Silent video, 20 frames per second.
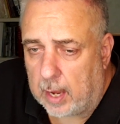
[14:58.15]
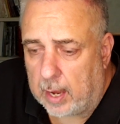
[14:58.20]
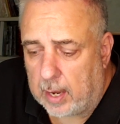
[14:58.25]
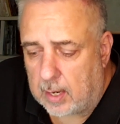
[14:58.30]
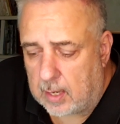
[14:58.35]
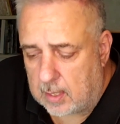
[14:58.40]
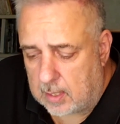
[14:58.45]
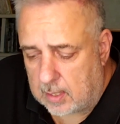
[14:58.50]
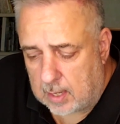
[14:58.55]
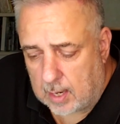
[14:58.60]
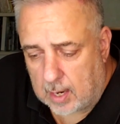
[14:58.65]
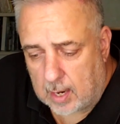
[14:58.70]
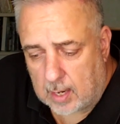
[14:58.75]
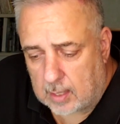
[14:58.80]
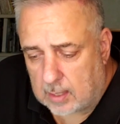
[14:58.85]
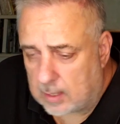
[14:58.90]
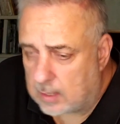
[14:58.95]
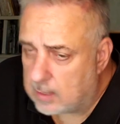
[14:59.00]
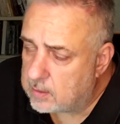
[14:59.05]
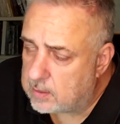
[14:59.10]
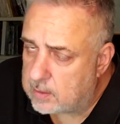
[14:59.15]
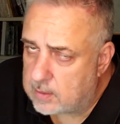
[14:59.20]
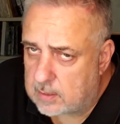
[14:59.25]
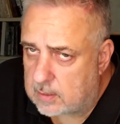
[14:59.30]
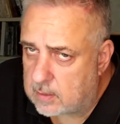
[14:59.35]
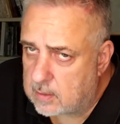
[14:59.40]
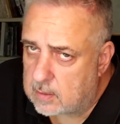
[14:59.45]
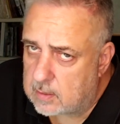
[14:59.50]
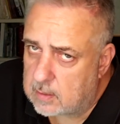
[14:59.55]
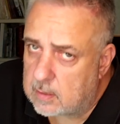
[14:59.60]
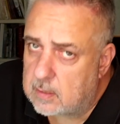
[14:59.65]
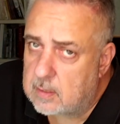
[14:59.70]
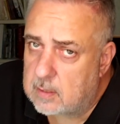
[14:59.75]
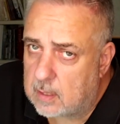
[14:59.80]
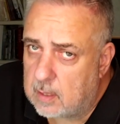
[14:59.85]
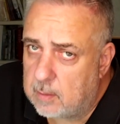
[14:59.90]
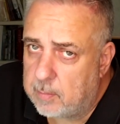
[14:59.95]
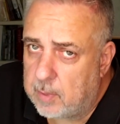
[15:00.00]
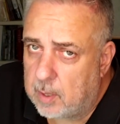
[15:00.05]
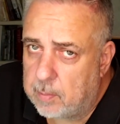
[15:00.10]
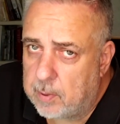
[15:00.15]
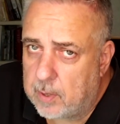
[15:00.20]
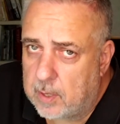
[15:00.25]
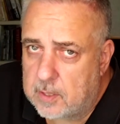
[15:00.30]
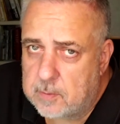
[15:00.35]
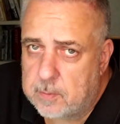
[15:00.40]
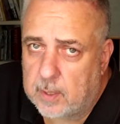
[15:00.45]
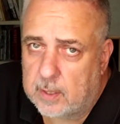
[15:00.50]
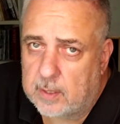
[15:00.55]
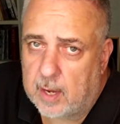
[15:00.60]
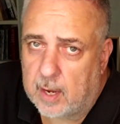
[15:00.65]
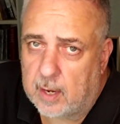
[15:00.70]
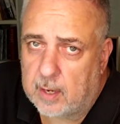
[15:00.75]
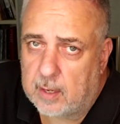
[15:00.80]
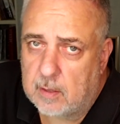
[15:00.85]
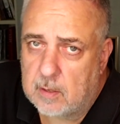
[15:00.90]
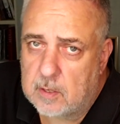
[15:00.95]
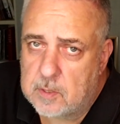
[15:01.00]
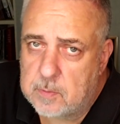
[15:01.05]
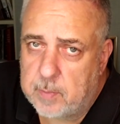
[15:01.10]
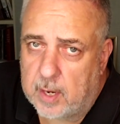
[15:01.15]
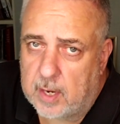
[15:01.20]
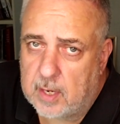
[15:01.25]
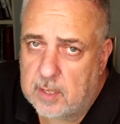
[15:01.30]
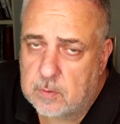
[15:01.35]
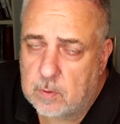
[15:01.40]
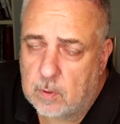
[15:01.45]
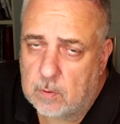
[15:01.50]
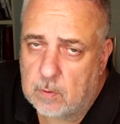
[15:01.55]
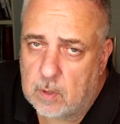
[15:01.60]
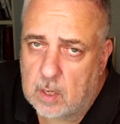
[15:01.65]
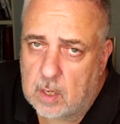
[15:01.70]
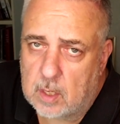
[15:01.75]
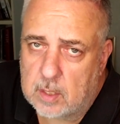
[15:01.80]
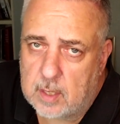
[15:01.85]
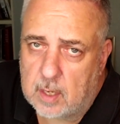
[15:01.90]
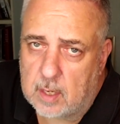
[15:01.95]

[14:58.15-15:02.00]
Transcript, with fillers: And uh, it's it's going to be a pretty spectacular space when we're all